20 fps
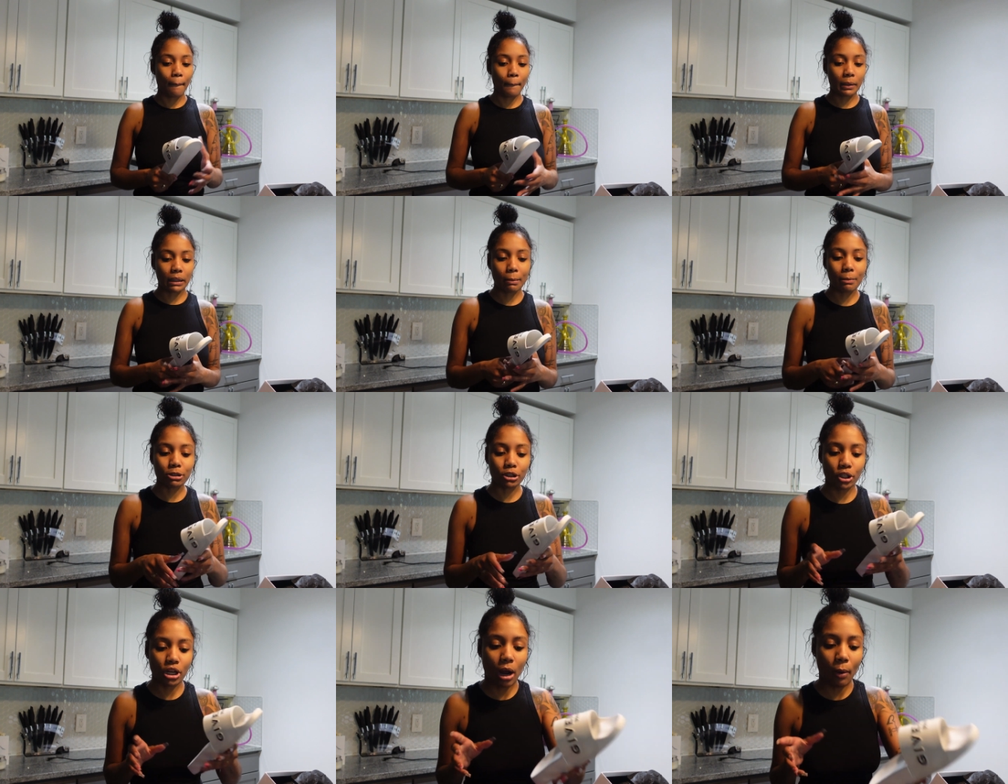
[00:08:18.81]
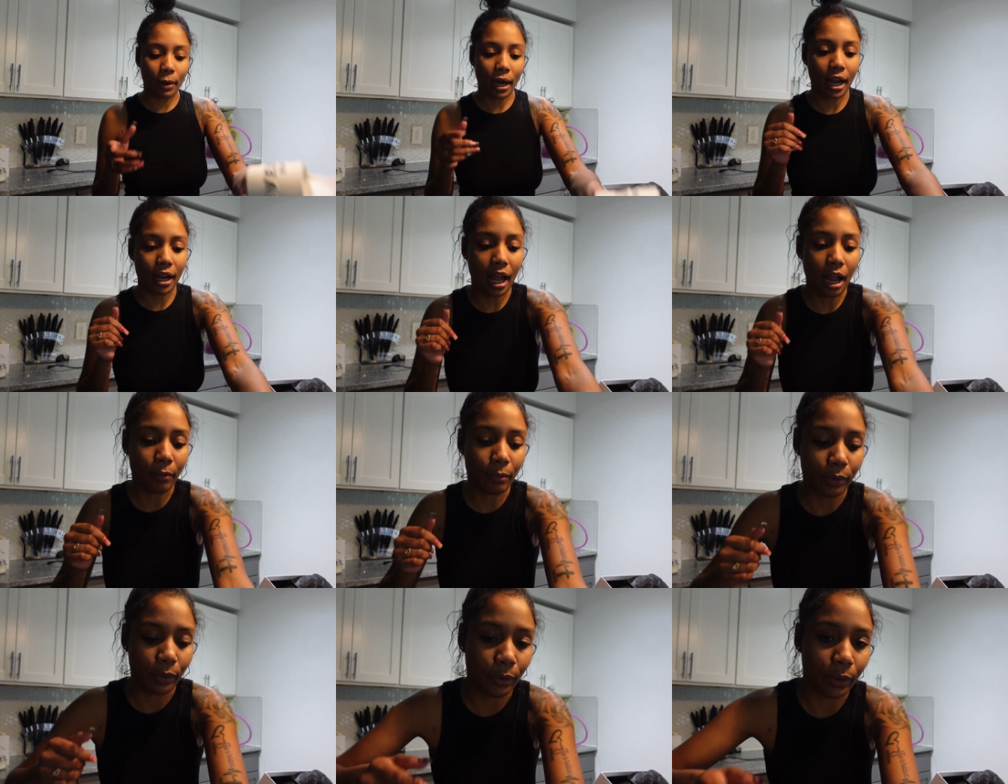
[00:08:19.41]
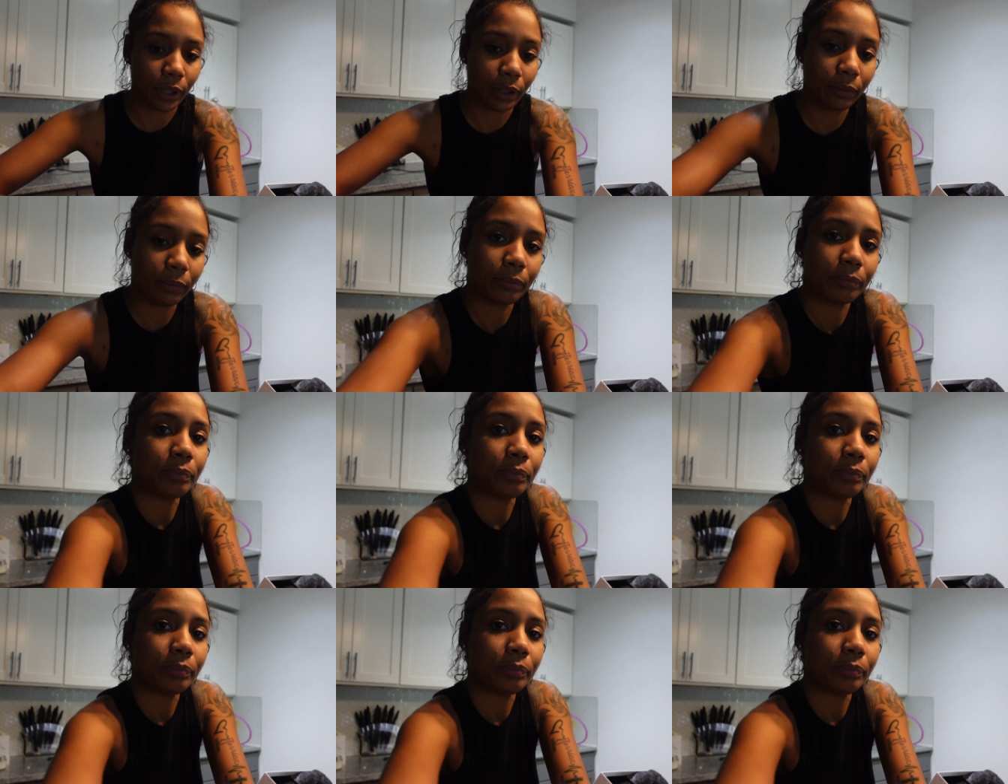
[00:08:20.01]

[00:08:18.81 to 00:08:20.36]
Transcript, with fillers: But let me show y'all what I got real quick.